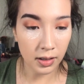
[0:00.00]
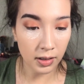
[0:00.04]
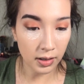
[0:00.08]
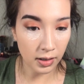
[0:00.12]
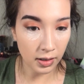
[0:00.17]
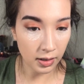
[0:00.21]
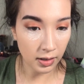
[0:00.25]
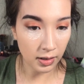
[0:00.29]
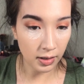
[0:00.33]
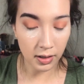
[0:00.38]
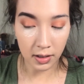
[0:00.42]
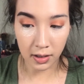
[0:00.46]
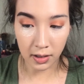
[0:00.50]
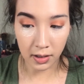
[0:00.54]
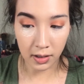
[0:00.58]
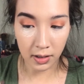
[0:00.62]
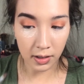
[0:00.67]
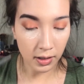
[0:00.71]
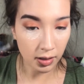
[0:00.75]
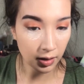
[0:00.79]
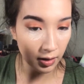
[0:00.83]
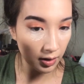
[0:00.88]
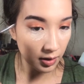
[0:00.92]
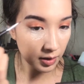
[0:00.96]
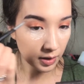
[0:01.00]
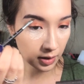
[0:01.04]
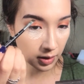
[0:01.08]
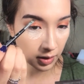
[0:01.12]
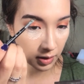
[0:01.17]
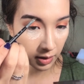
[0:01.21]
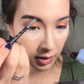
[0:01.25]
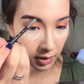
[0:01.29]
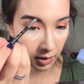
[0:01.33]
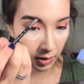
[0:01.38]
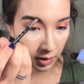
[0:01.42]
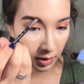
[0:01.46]
See, do you see the
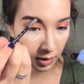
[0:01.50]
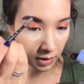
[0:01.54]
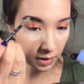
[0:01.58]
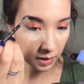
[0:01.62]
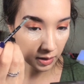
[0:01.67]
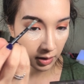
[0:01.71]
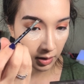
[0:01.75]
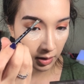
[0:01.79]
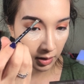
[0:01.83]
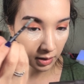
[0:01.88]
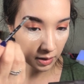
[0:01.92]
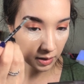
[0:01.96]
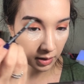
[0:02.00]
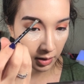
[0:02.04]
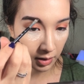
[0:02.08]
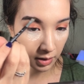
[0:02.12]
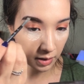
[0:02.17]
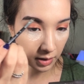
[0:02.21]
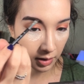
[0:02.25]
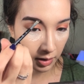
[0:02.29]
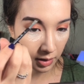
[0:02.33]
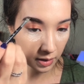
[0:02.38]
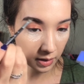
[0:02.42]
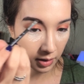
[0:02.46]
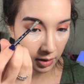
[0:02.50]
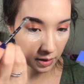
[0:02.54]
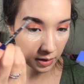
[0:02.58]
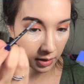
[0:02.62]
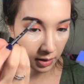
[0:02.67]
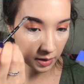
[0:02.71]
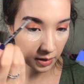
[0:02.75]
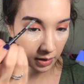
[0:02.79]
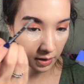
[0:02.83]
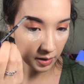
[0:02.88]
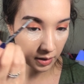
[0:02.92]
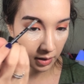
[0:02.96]
difference? Like, I'm always
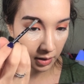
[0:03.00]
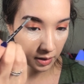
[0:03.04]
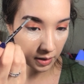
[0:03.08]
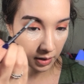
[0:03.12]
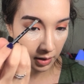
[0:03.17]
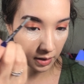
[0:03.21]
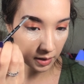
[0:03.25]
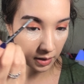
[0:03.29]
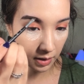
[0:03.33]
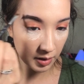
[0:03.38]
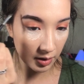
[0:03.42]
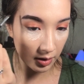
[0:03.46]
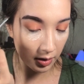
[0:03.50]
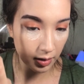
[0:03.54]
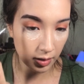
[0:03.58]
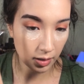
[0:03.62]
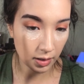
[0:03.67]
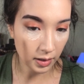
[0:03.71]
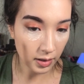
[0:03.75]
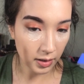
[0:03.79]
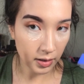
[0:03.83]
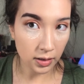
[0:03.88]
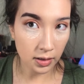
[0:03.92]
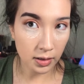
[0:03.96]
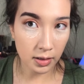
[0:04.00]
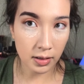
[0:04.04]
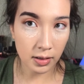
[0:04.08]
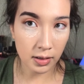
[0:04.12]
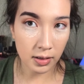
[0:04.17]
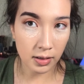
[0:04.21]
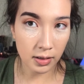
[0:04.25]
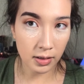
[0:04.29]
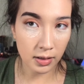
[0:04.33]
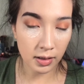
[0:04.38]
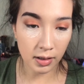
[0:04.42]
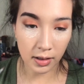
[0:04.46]
amazed by
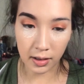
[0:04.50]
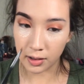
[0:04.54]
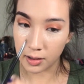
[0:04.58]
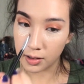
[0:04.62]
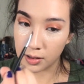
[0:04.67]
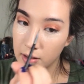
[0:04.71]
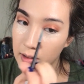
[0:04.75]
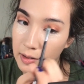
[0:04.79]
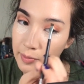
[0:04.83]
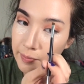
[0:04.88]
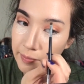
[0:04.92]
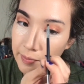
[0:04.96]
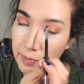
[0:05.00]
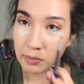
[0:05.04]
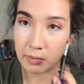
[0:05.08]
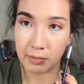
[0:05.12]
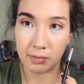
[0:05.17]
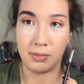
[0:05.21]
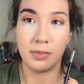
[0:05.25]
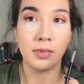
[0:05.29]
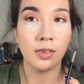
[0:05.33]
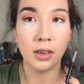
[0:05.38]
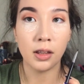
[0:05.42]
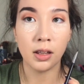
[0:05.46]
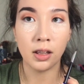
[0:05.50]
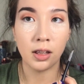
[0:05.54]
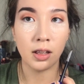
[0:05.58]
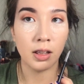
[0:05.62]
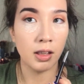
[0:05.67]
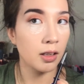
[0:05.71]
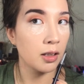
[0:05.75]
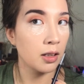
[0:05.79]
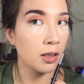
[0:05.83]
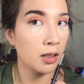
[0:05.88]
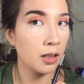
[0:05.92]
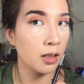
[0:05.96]
how different I
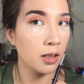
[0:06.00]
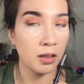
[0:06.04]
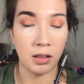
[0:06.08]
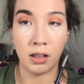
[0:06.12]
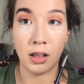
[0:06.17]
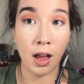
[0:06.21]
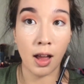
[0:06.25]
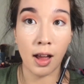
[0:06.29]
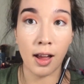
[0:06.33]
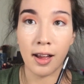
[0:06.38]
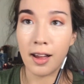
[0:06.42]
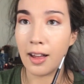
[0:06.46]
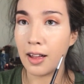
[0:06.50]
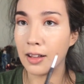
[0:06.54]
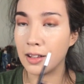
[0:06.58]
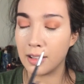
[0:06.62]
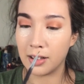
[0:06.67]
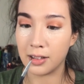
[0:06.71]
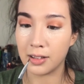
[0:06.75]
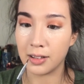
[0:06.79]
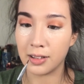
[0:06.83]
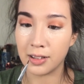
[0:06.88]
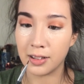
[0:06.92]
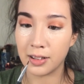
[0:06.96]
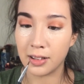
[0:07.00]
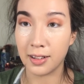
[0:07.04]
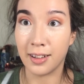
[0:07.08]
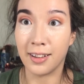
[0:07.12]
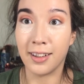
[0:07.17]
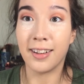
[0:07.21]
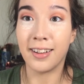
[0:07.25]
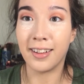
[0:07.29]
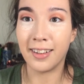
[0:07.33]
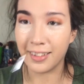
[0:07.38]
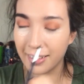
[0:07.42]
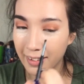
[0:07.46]
can make my brows
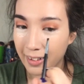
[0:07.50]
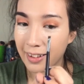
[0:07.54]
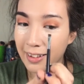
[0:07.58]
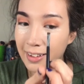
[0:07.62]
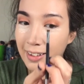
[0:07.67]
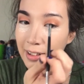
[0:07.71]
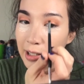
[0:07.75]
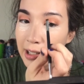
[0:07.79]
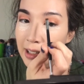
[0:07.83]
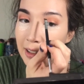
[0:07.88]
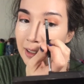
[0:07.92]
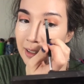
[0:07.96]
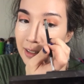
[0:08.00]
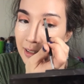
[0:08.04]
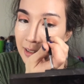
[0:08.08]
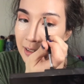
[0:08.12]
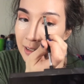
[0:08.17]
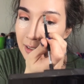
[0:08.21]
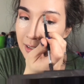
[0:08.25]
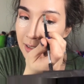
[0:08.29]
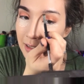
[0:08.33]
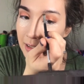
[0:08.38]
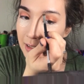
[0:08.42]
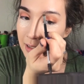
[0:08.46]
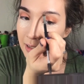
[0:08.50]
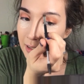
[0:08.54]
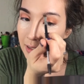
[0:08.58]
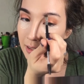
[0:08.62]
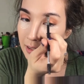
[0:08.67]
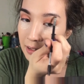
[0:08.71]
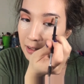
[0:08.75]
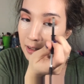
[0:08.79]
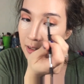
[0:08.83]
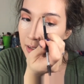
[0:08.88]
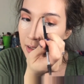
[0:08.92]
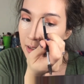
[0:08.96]
look, like how I can transform my
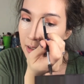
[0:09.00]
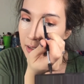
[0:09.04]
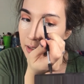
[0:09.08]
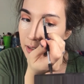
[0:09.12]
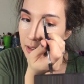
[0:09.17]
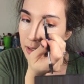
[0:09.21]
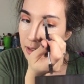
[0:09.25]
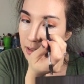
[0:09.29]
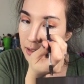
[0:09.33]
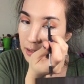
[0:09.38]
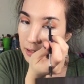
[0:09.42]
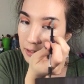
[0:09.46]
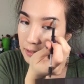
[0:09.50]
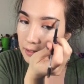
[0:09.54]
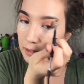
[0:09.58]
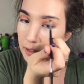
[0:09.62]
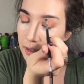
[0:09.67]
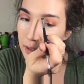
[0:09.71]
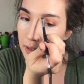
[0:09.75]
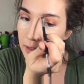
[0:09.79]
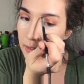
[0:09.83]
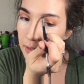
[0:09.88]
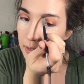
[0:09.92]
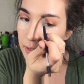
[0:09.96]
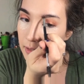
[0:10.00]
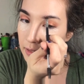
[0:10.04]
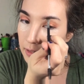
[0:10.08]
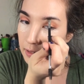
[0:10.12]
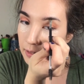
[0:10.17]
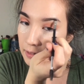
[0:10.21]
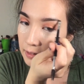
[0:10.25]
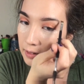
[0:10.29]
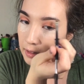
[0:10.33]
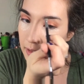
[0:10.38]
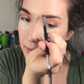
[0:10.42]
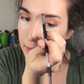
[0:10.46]
brows with just a little
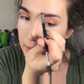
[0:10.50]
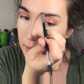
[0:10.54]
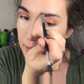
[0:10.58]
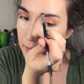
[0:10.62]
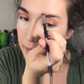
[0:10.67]
product.